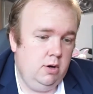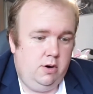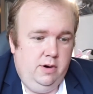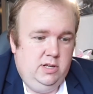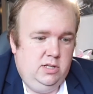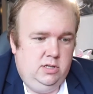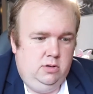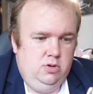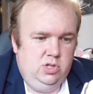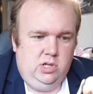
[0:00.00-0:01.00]
crease, so
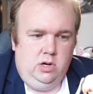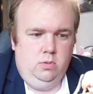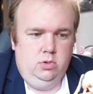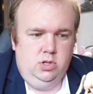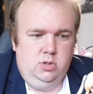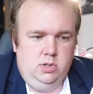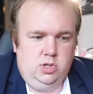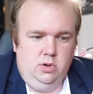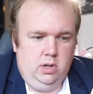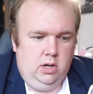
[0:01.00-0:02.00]
there's not really too much
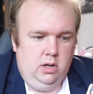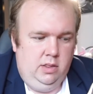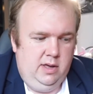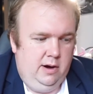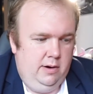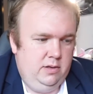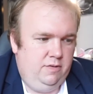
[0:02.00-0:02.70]
going on there as